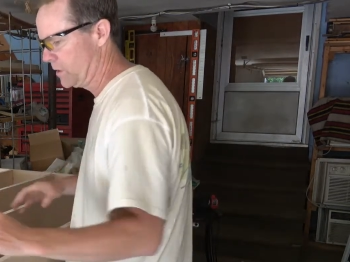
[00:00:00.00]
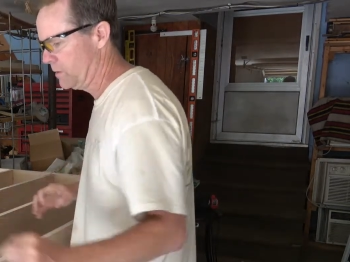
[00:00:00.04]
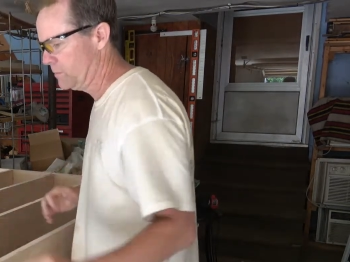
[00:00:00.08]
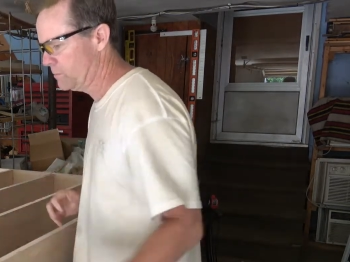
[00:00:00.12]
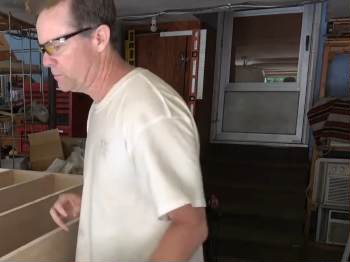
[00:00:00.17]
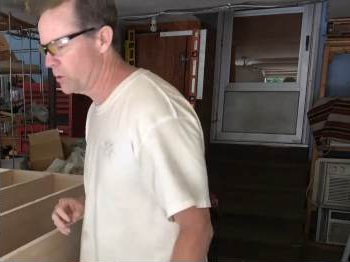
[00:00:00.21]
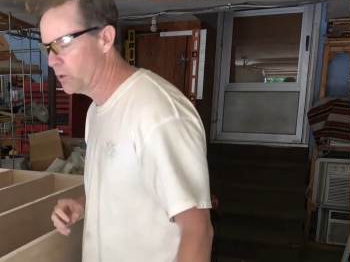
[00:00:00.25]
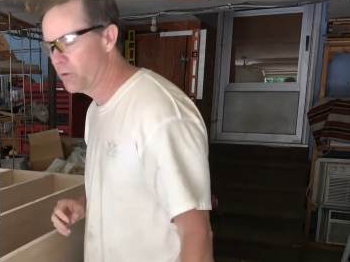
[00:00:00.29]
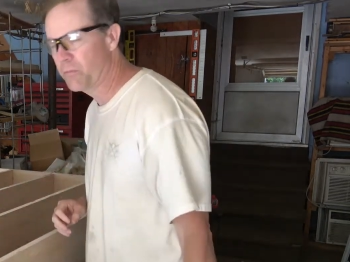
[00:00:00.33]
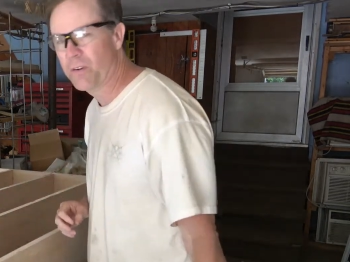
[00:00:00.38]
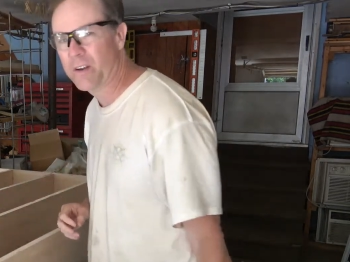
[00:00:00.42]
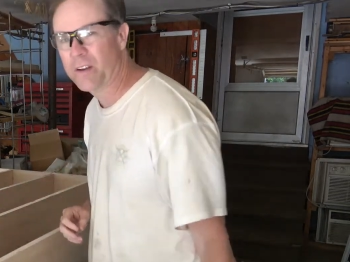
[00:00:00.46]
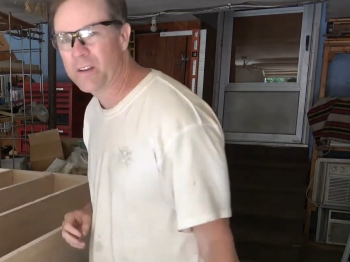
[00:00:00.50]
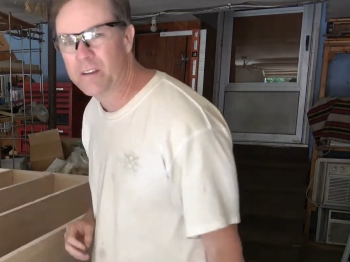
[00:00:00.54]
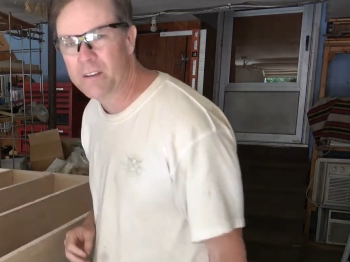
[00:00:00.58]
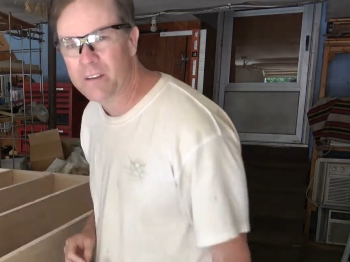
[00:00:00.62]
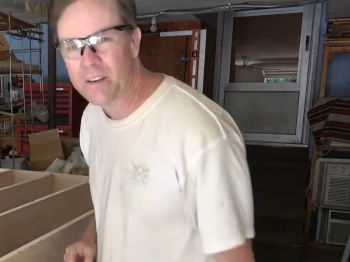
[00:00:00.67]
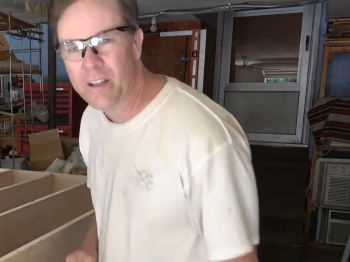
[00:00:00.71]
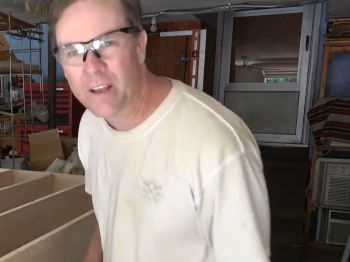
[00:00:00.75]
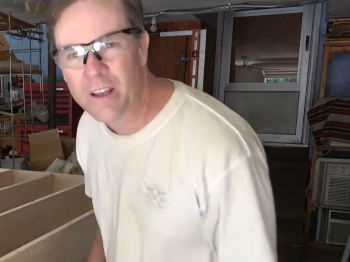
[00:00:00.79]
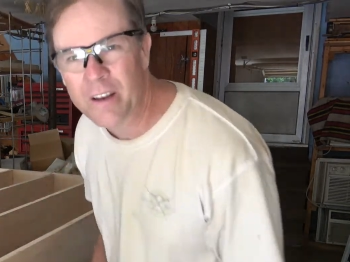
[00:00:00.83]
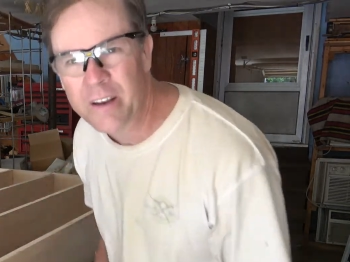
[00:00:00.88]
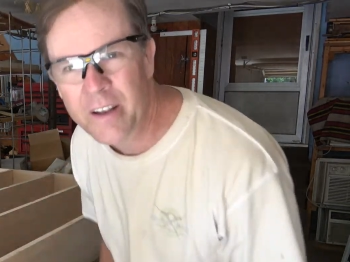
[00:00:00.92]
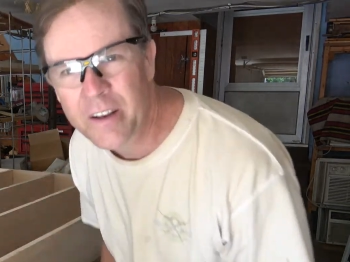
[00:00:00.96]
Perfect.
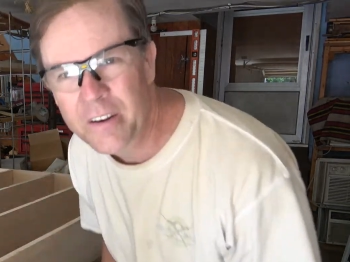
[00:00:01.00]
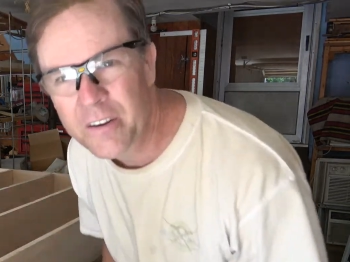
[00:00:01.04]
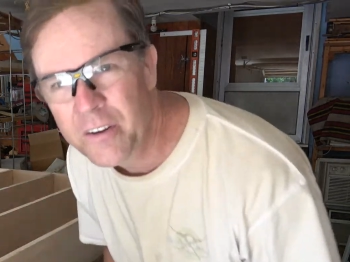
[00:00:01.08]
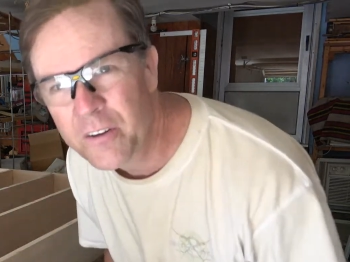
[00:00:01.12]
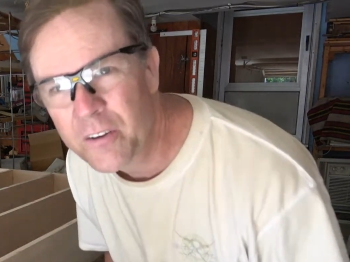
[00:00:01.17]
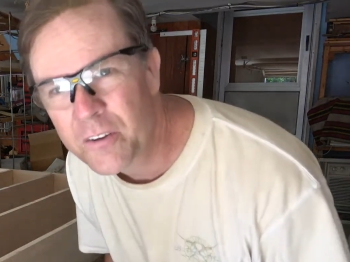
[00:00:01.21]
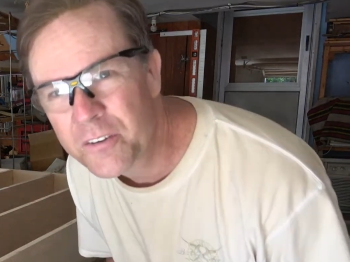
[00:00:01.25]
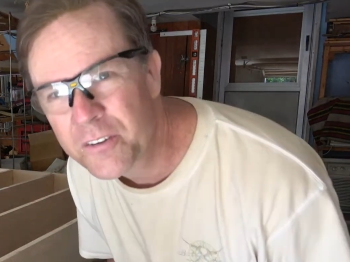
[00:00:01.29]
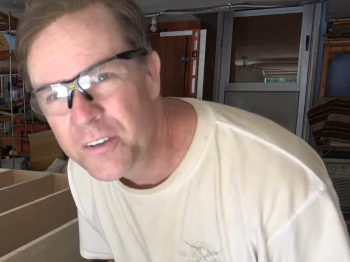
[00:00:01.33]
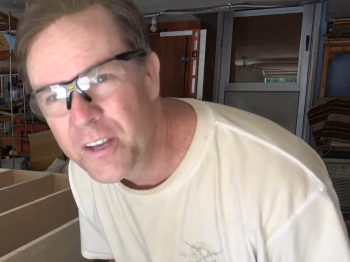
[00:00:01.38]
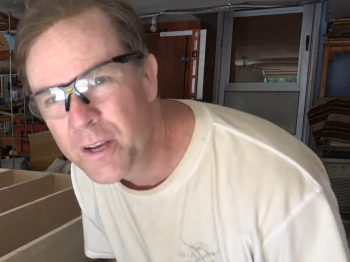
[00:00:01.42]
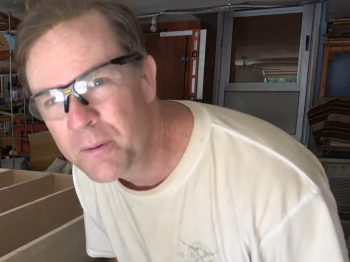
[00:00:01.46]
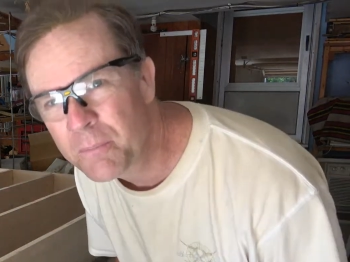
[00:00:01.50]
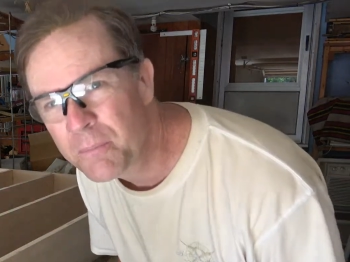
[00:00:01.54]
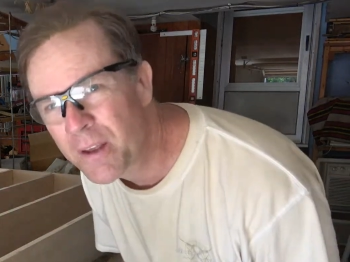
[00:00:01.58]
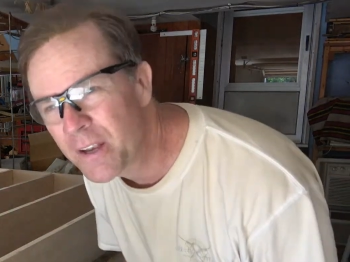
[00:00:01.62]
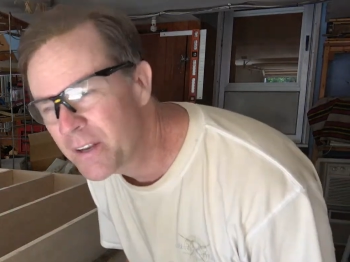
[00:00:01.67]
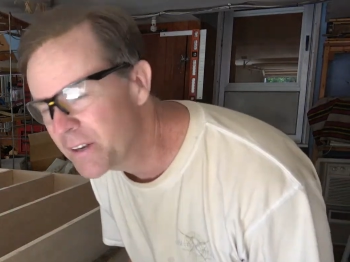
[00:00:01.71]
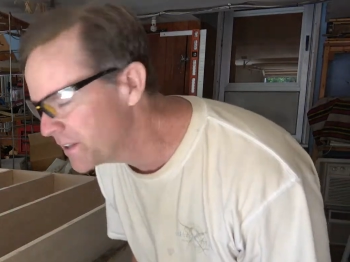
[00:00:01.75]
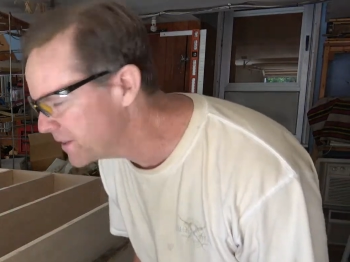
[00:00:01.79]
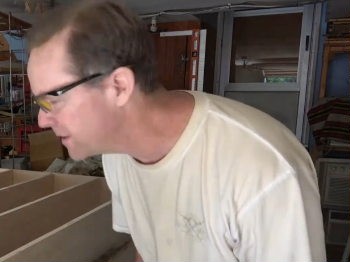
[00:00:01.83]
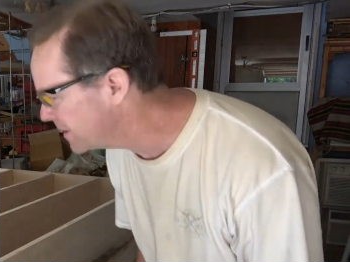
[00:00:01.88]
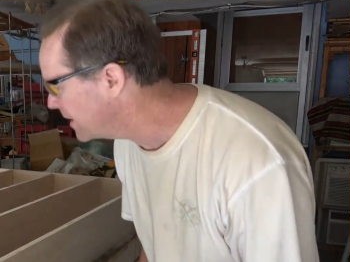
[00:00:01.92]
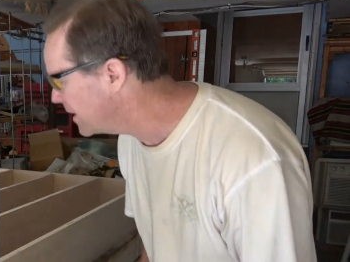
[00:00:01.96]
I got to do the same
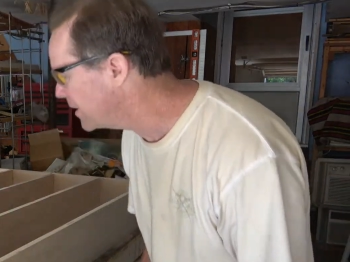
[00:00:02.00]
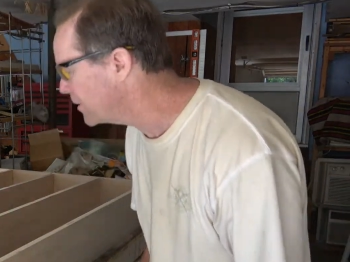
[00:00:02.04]
thing to the